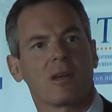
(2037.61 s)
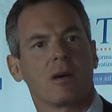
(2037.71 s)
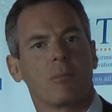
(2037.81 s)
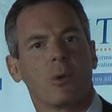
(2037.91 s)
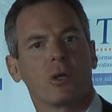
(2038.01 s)

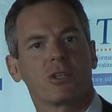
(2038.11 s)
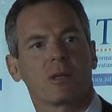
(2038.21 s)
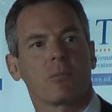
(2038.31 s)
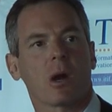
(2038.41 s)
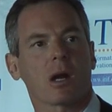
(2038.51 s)
The
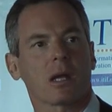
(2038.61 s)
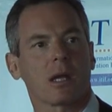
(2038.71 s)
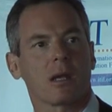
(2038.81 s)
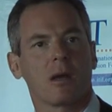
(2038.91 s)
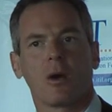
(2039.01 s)
emerging
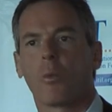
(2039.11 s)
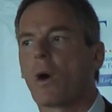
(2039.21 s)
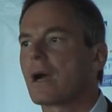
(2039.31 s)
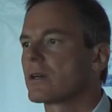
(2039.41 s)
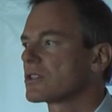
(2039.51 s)
market
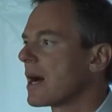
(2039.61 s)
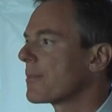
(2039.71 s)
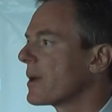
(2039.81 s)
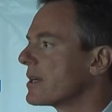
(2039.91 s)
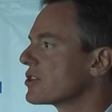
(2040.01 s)
wireless
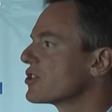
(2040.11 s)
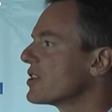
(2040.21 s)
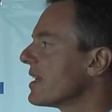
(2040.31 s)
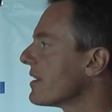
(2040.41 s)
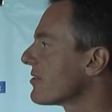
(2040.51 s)
operators
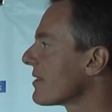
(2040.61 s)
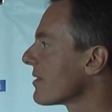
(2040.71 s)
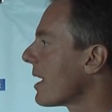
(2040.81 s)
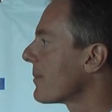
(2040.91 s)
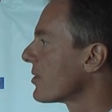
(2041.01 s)
see this as
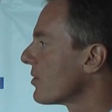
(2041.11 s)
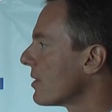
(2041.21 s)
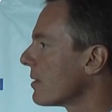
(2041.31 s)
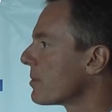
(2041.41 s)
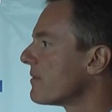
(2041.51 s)
an opportunity to